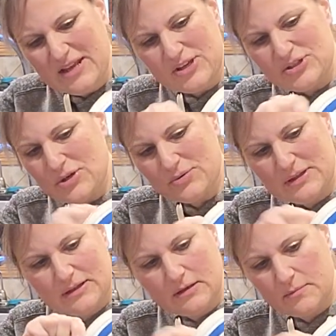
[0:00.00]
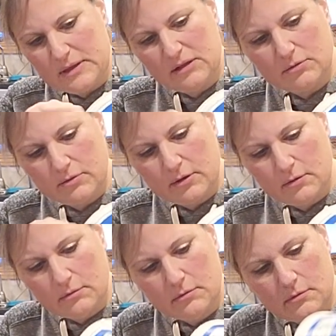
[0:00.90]
You don't need a beater
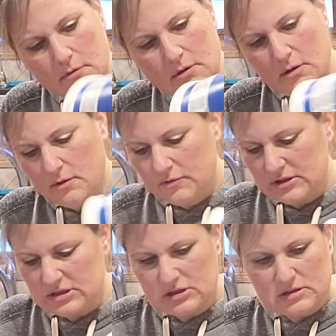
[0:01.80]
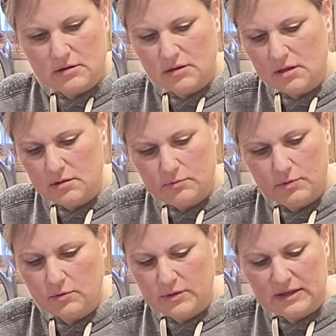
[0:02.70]
though. This is just all
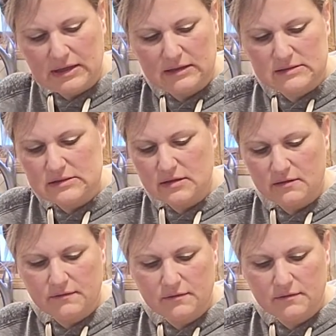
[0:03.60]
real quick hand stuff.